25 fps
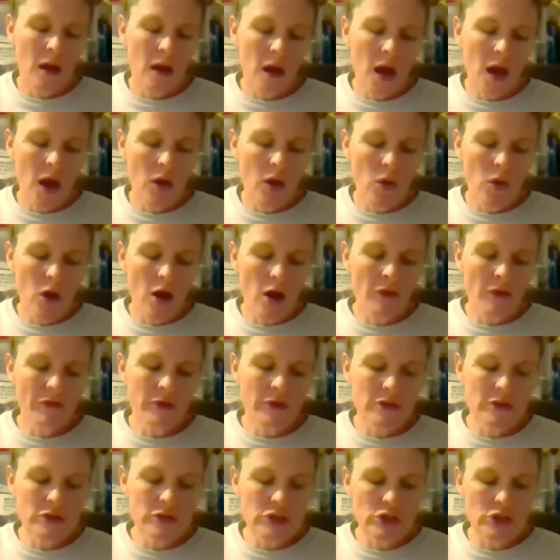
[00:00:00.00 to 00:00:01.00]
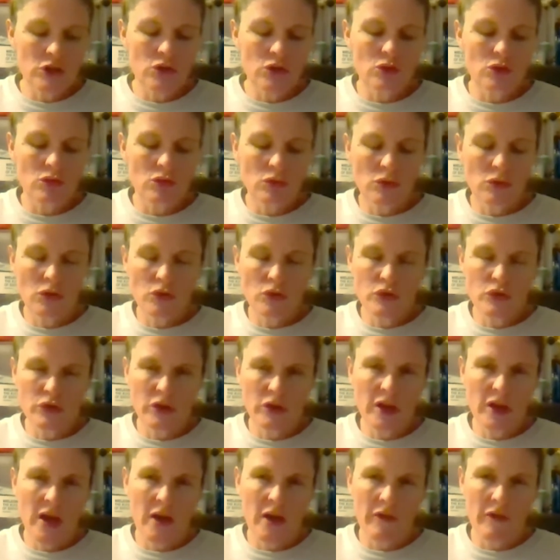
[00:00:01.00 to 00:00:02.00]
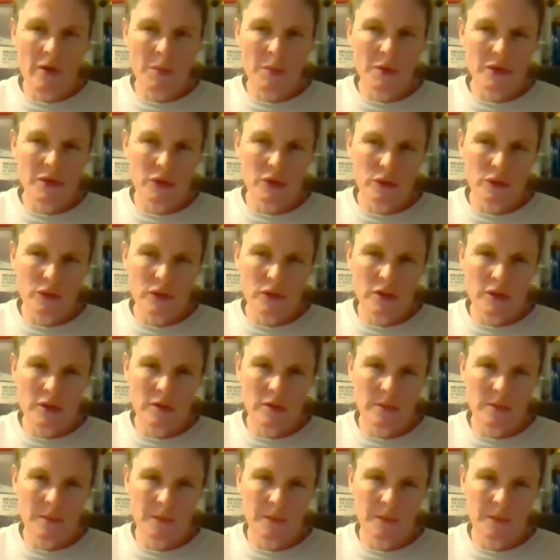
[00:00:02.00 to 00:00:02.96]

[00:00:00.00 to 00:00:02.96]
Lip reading: how often do you usually have episodes?